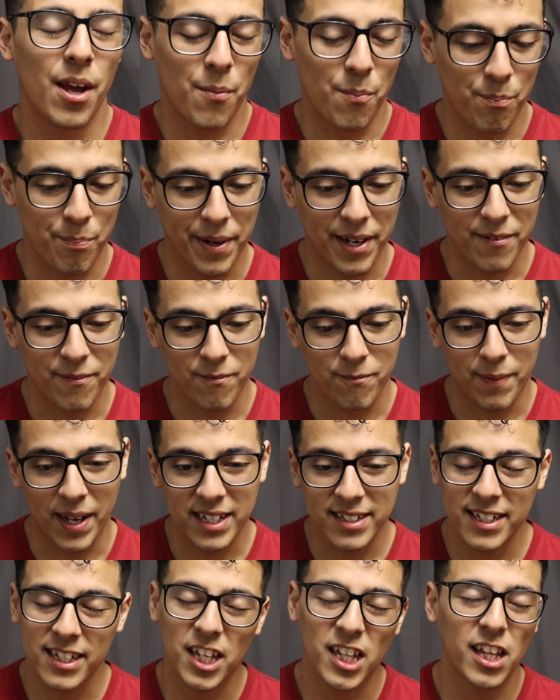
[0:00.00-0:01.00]
But
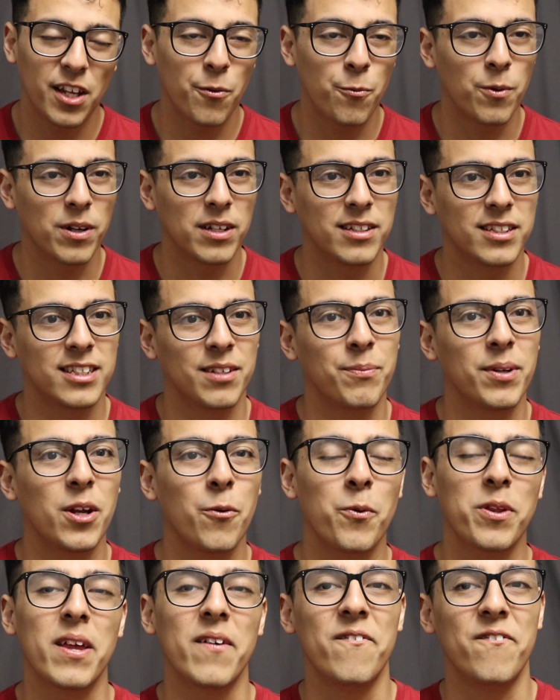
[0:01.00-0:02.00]
basically what somebody
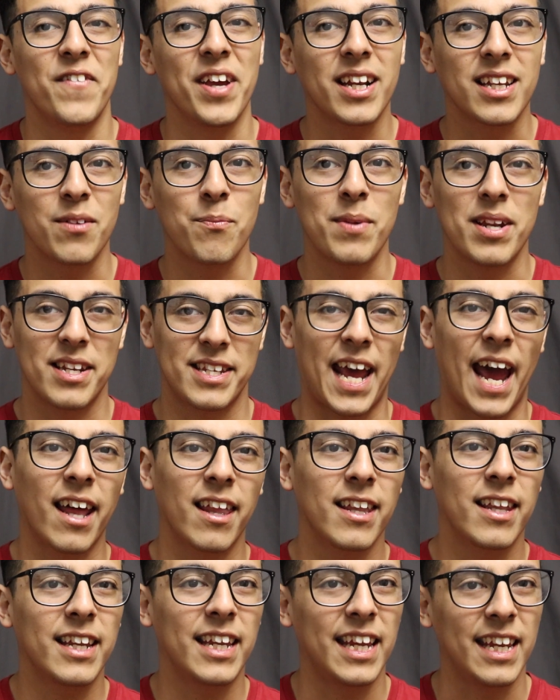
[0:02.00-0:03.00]
with a victim
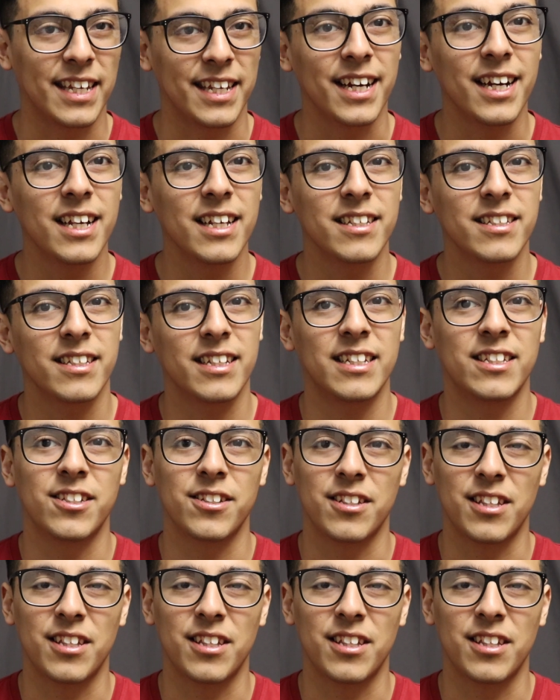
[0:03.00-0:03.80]
mentality does is